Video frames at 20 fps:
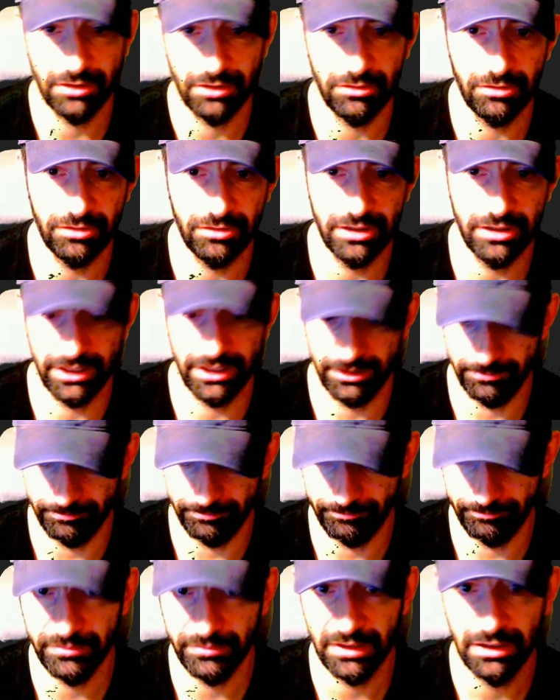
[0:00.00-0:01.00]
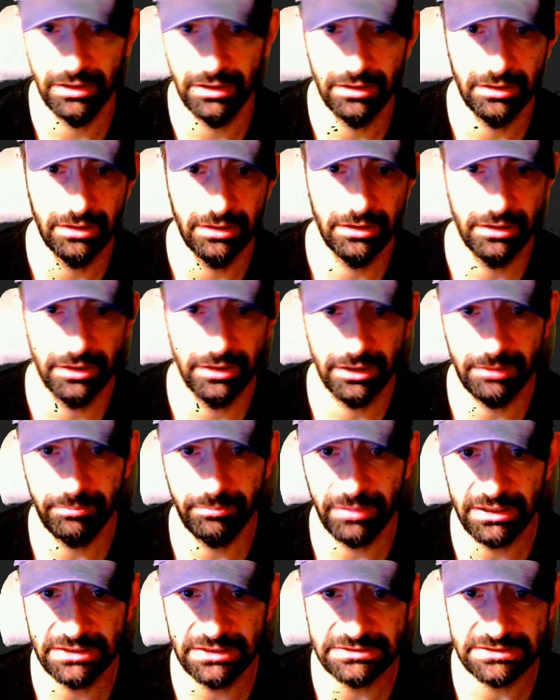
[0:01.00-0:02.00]
Okay.
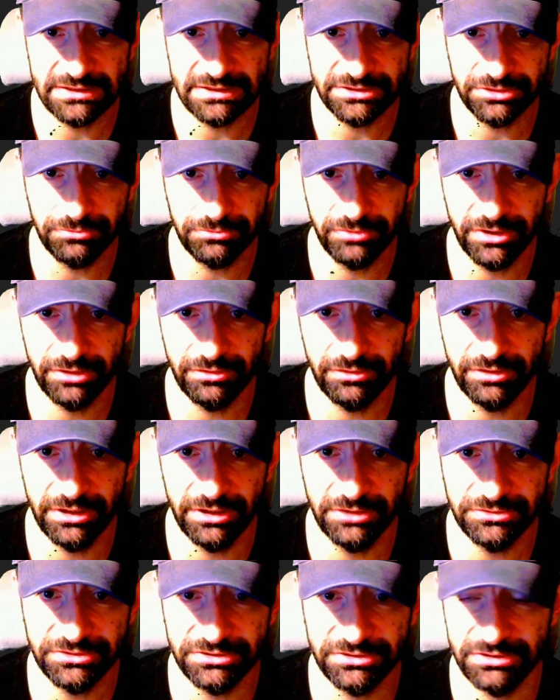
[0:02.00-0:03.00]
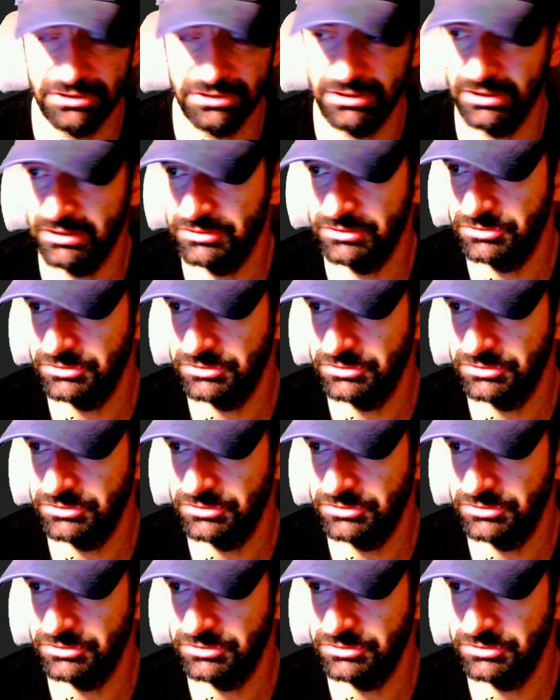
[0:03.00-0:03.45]
In body section, we're going to use uh,